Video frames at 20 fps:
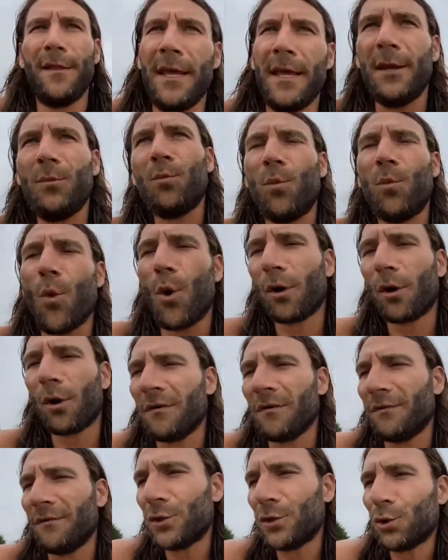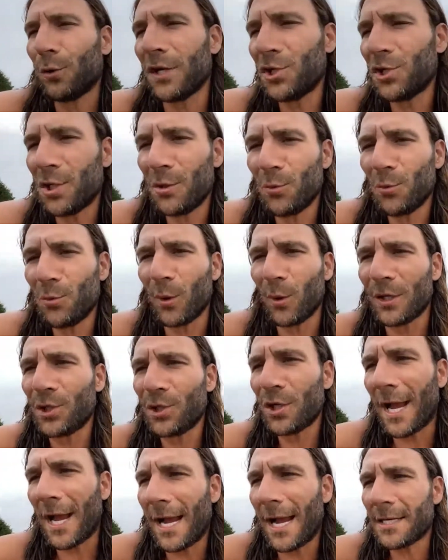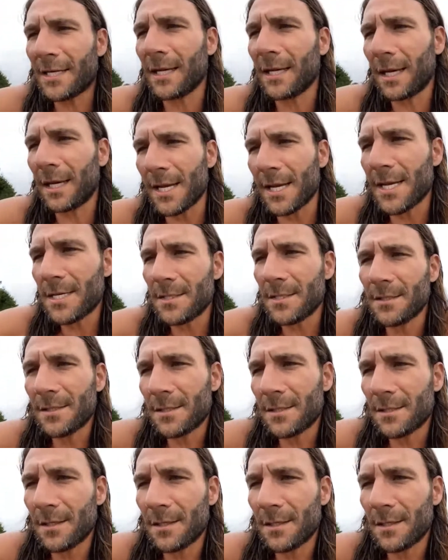war of attrition, which acting is.